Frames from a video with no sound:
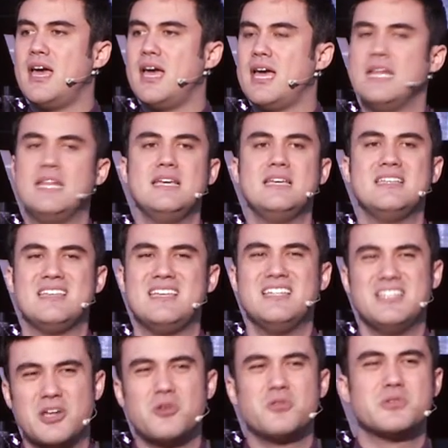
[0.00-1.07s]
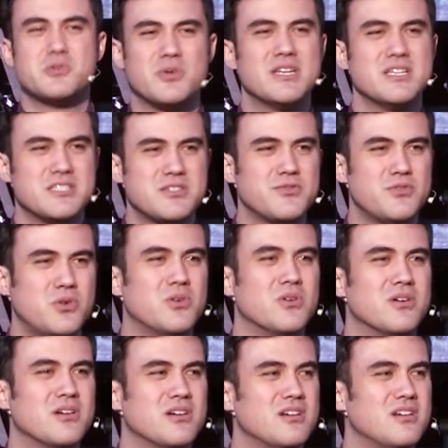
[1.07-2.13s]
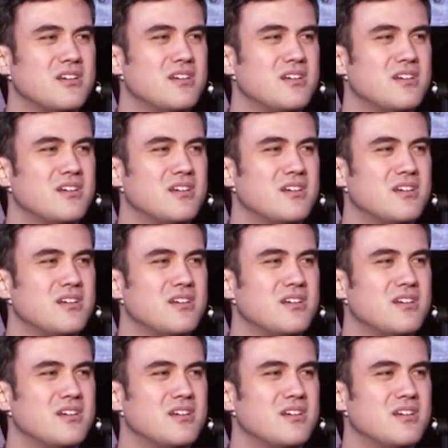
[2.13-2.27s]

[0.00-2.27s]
And he knows what it's for.